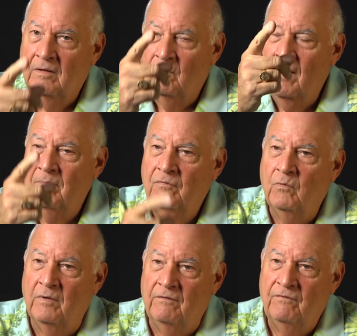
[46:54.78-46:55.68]
Right
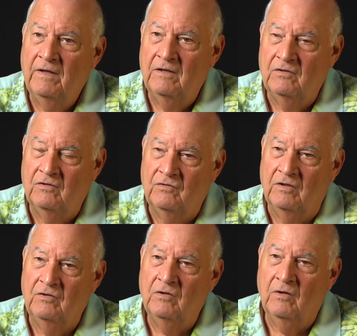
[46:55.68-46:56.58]
before he finished, he
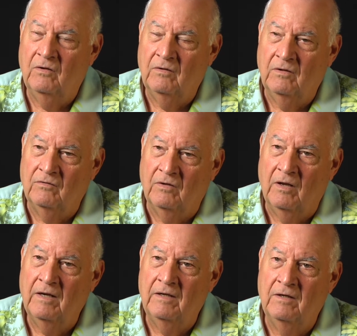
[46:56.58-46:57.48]
said, "You know, there's a
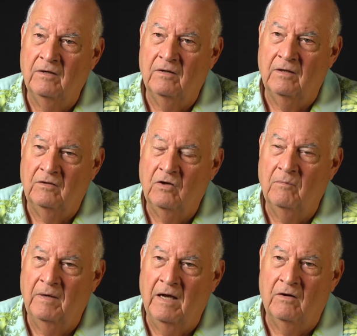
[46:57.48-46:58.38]
lady here that
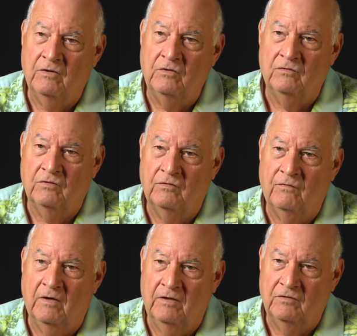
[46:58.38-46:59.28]
told me I ought to use this
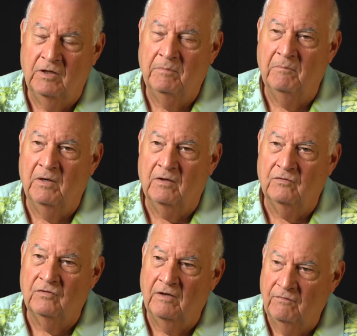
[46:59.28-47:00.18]
phrase, keep America
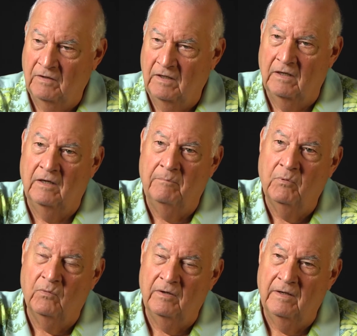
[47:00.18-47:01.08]
safe again," and he
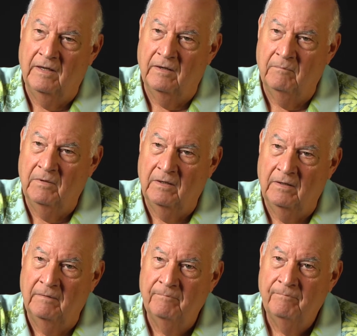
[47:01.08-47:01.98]
pointed down to
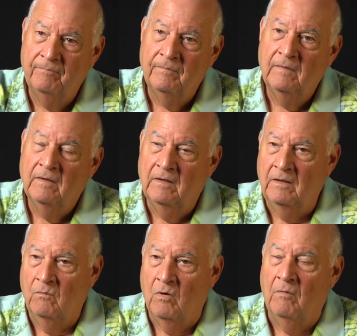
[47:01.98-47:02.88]
marion and
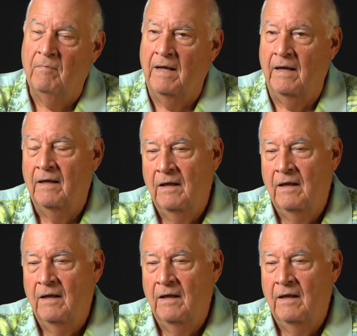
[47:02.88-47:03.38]
he walked by.